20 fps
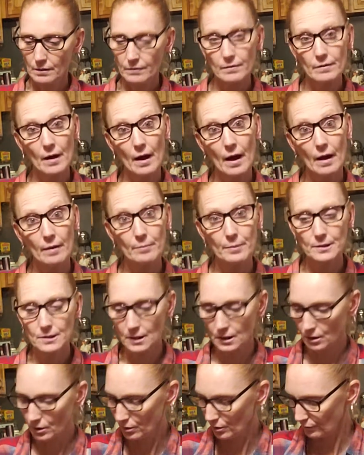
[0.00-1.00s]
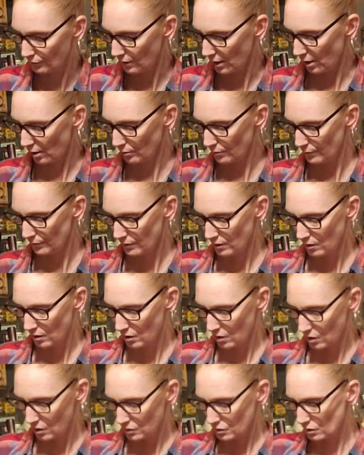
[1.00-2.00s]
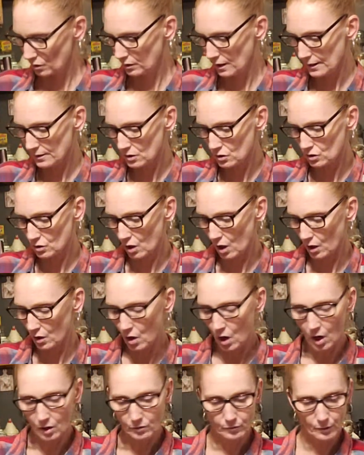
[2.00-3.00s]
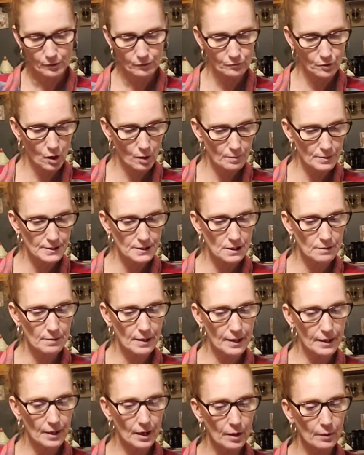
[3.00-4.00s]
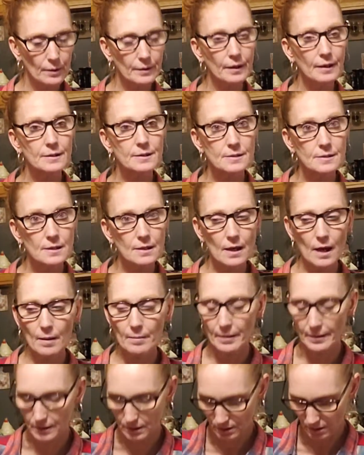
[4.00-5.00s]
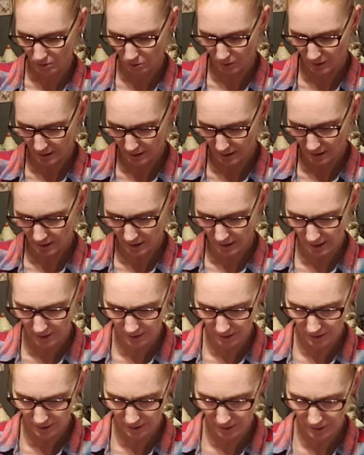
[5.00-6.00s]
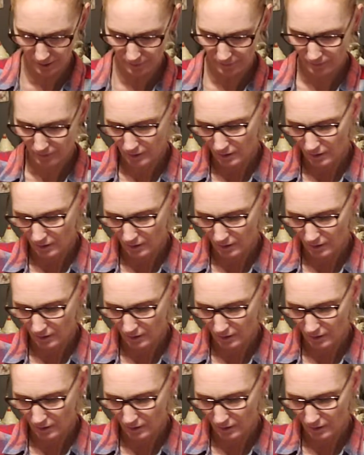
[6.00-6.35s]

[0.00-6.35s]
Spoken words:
that particular row. So let's start off with Roma tomato and let's see how many that we can get here.